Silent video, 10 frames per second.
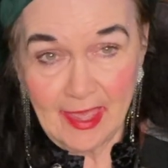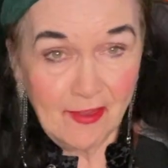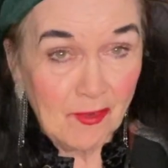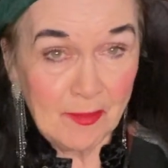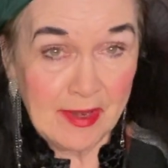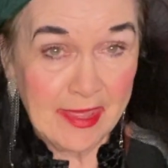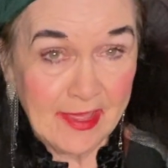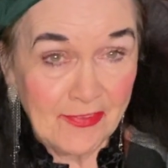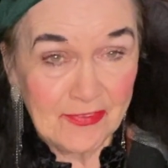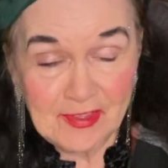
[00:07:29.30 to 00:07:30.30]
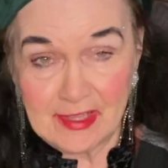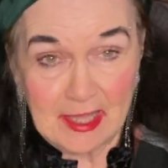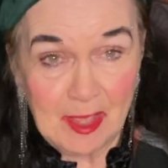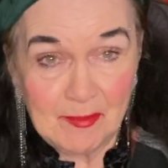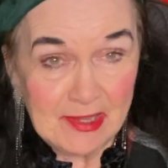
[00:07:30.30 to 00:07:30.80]
everybody gets to
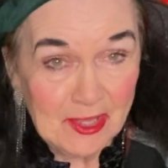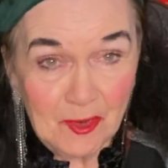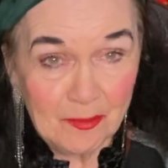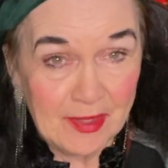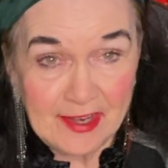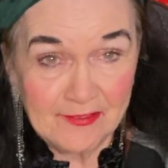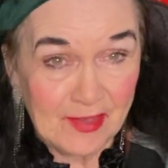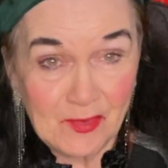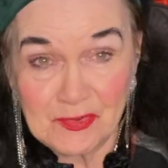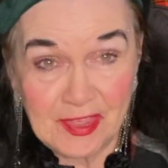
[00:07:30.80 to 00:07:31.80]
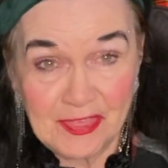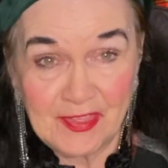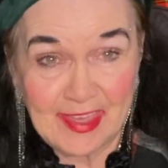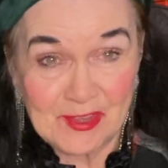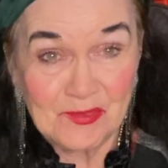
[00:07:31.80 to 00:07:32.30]
claim a little bit of
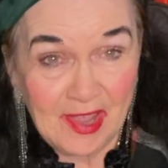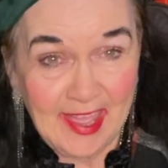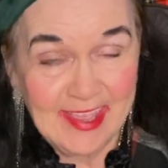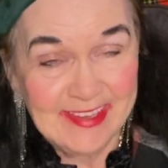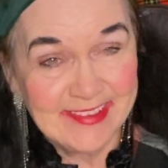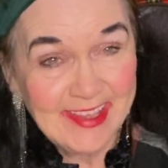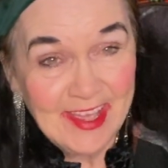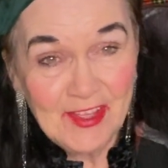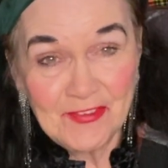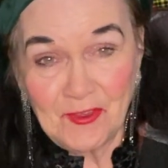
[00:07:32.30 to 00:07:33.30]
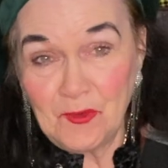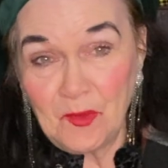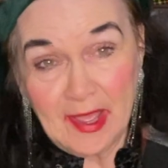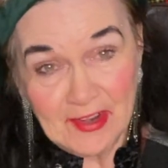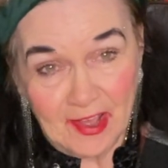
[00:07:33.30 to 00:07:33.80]
everything, right? So
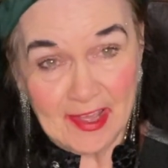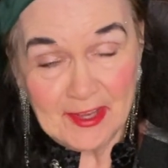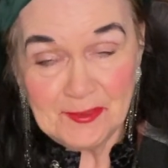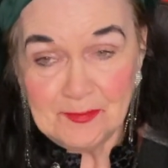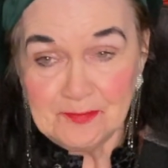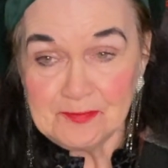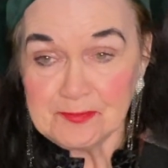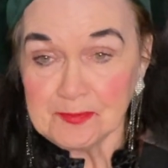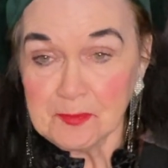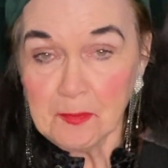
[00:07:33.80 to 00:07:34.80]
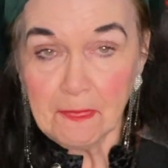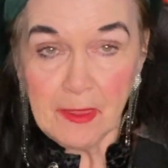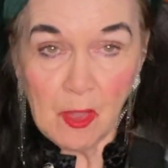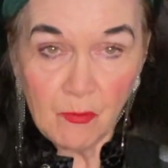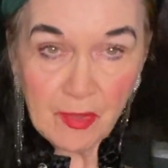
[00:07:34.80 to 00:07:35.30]
why not?
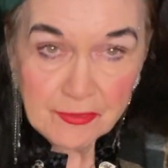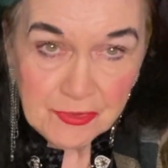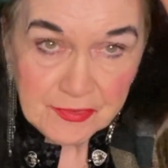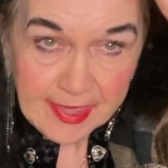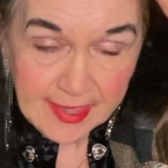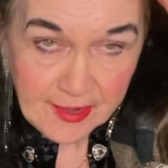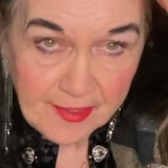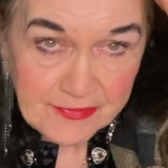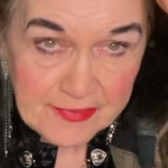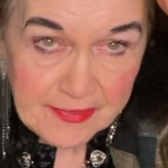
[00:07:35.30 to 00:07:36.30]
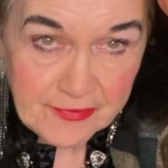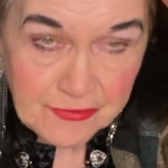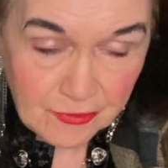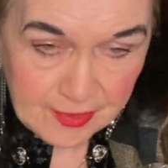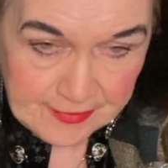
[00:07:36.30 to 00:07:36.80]
Well, you cannot see this
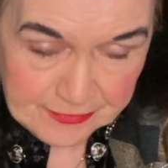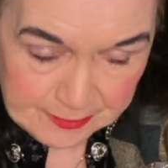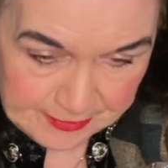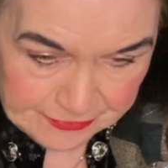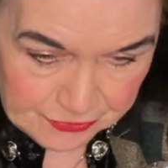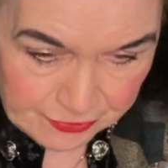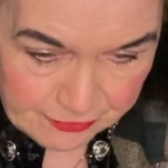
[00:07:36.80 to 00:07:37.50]
crest. It's too